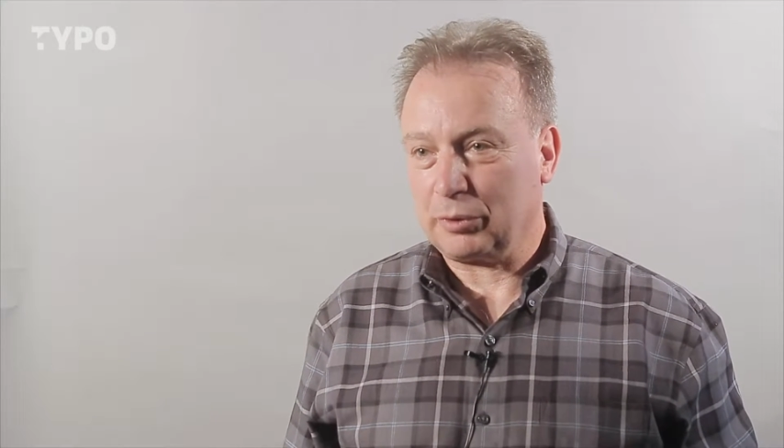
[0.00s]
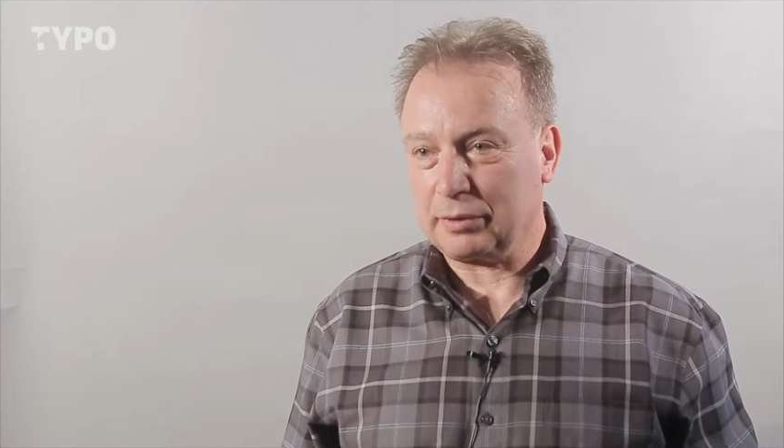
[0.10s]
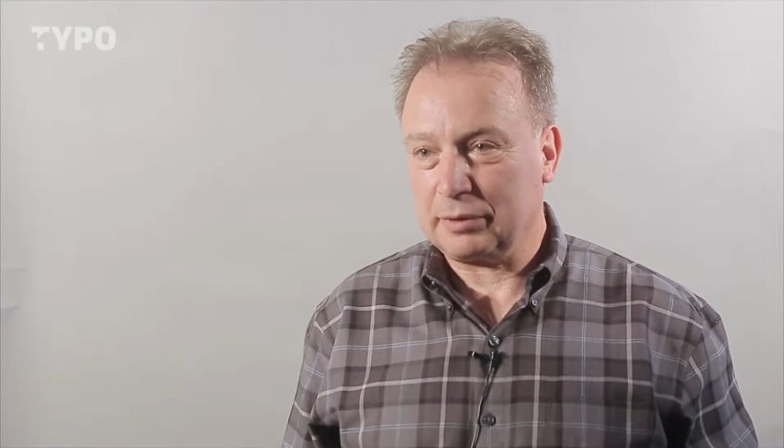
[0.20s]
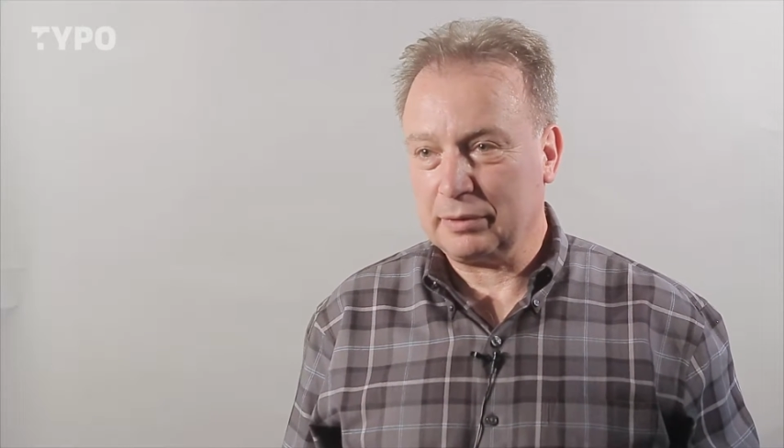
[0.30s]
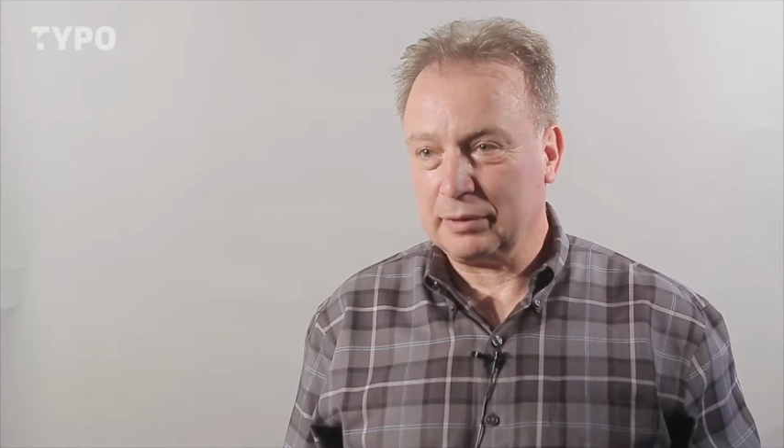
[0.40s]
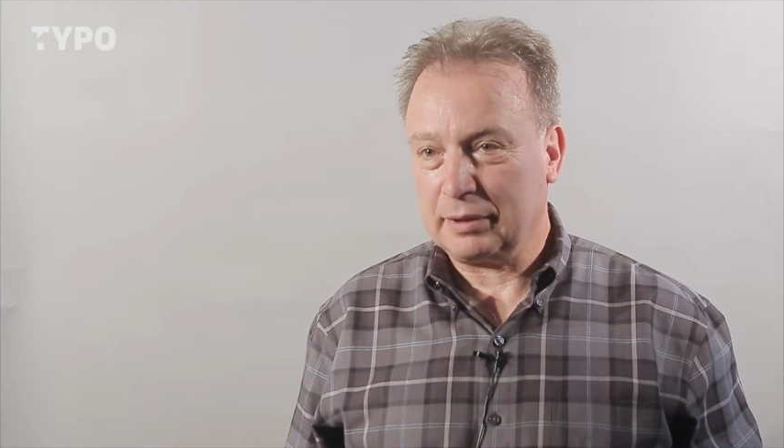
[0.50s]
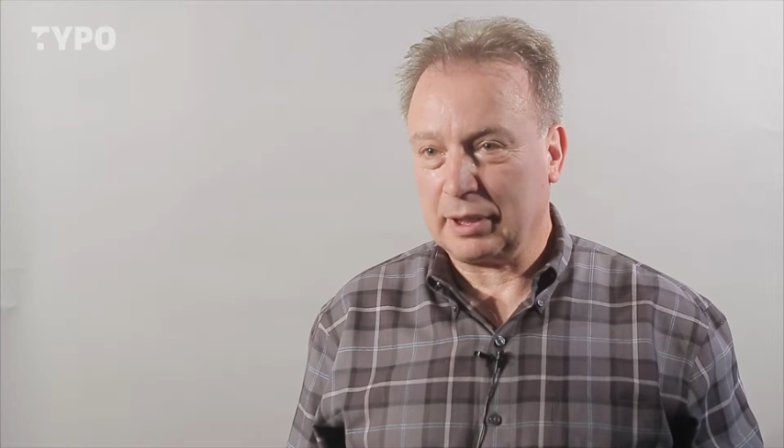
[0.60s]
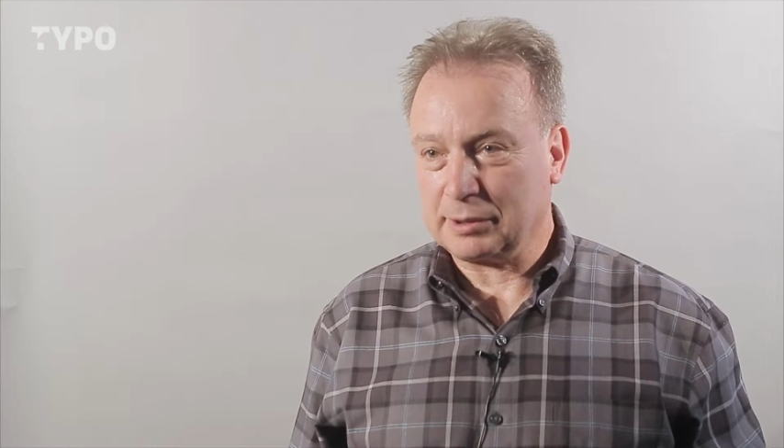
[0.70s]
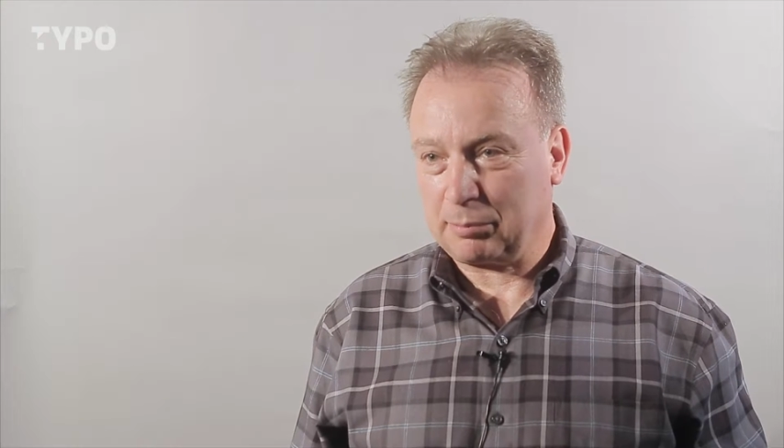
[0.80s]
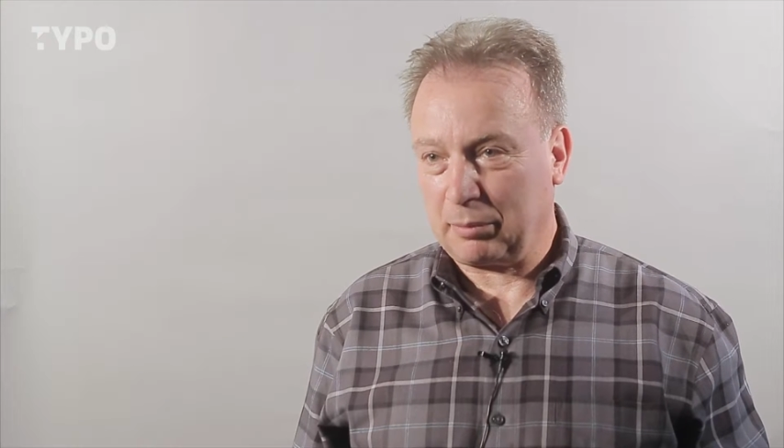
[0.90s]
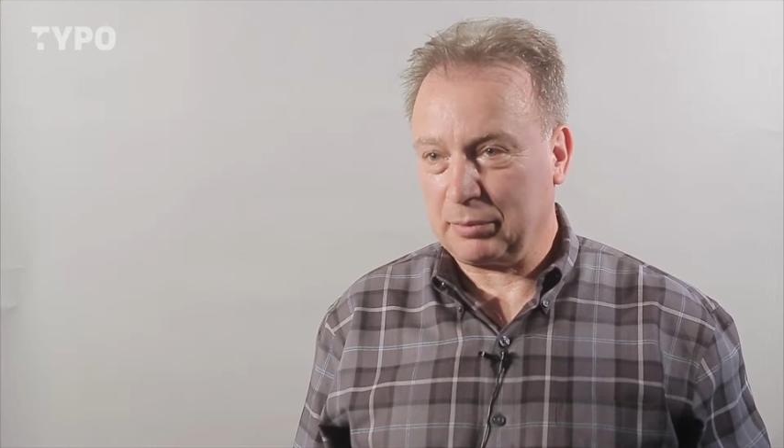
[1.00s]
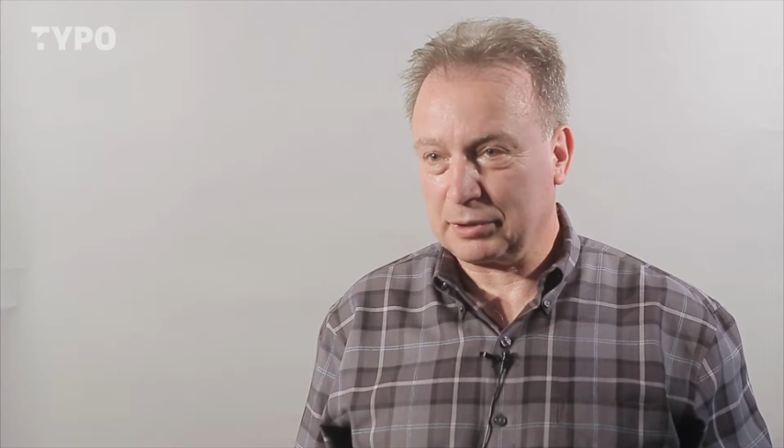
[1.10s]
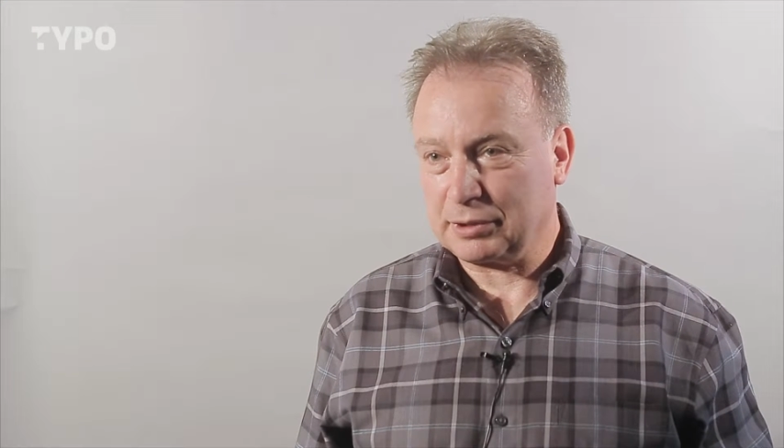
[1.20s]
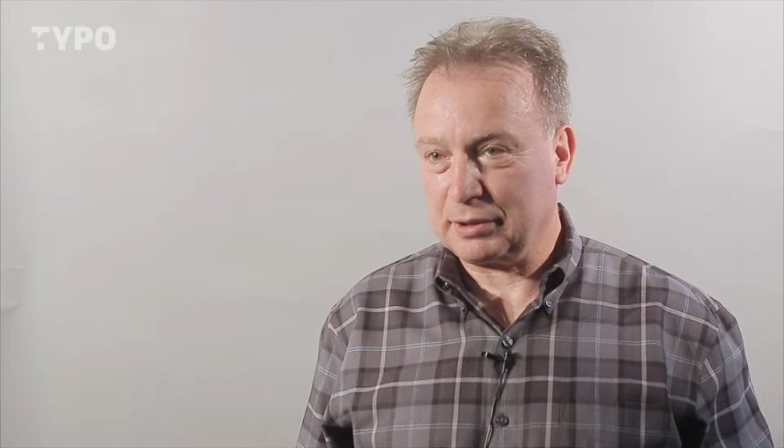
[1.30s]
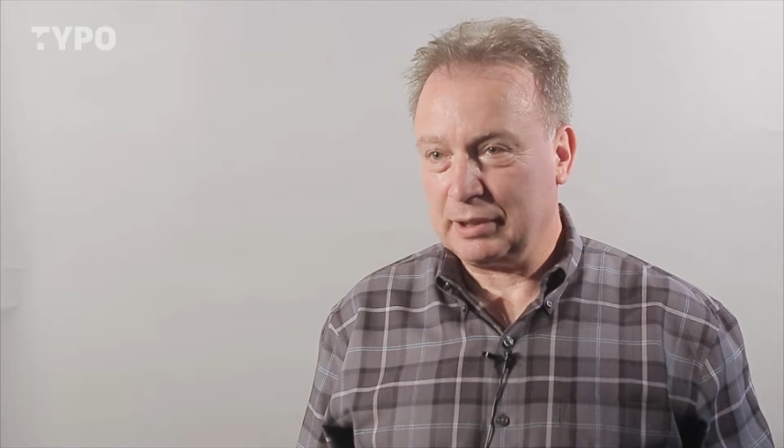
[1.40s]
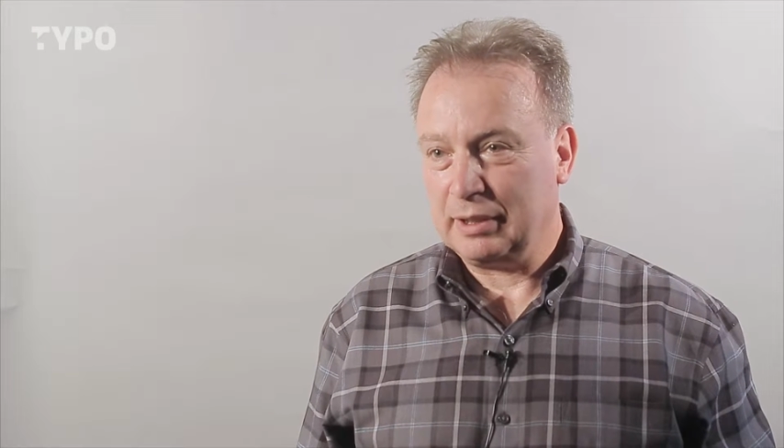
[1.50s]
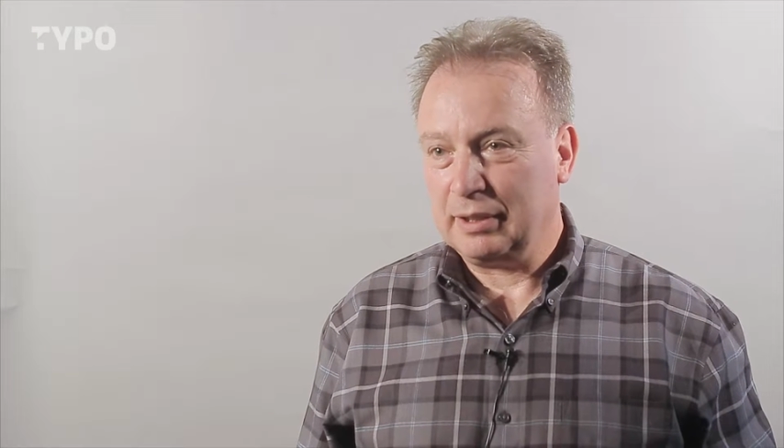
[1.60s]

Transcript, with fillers: word that's published